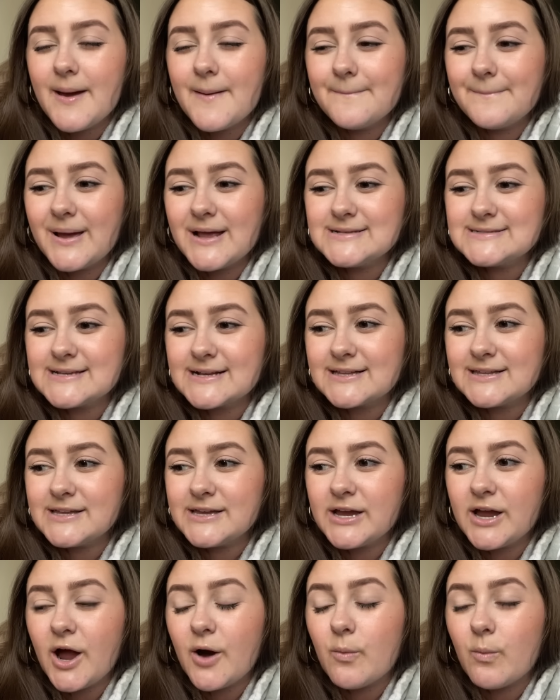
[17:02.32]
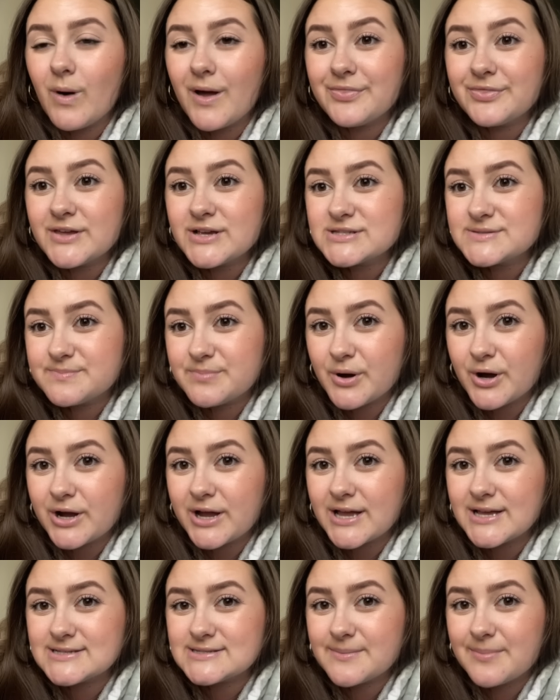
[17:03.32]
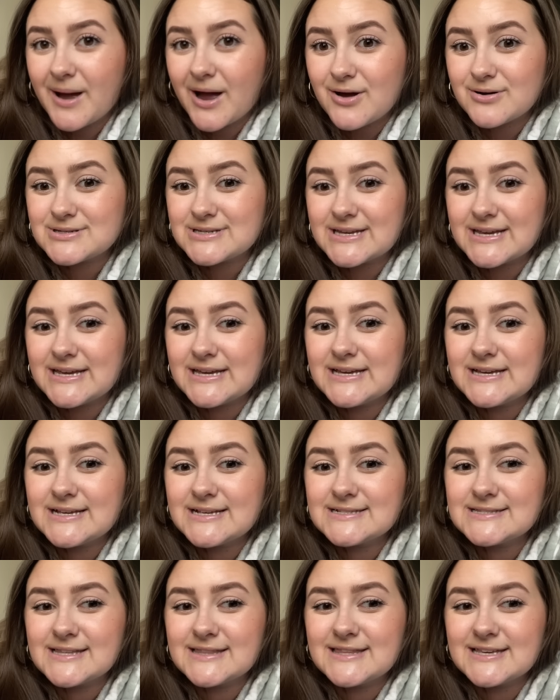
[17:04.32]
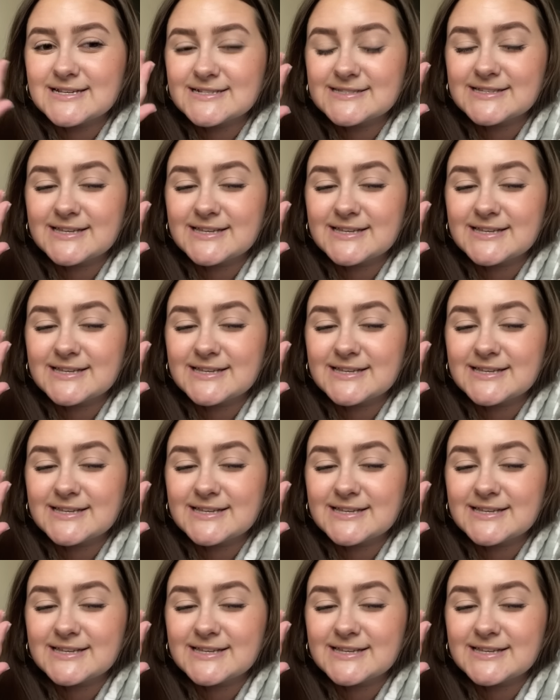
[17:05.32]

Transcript: Basically, what this book is about is this